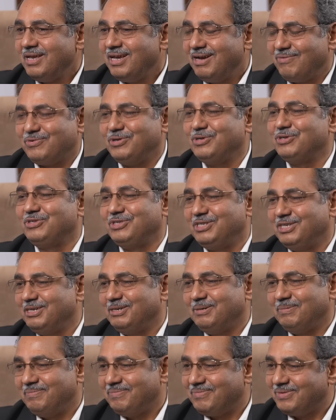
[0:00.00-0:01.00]
Of course,
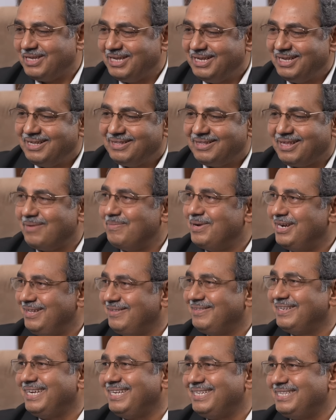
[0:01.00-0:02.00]
there are many
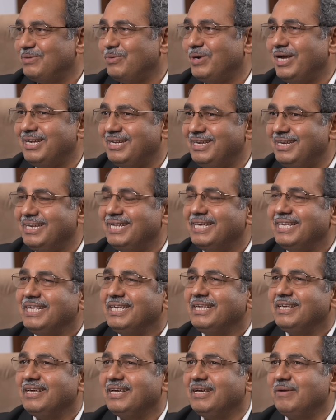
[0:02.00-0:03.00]
things. Yeah. One,
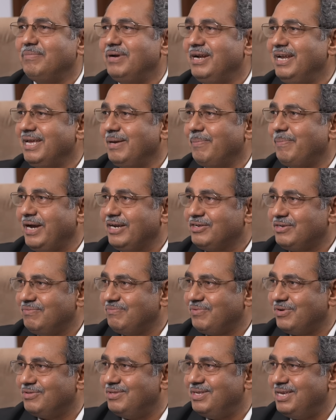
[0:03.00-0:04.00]
building a passion
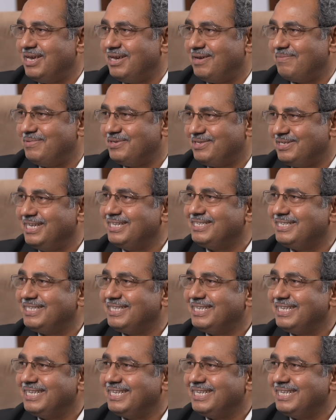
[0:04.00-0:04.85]
for the business.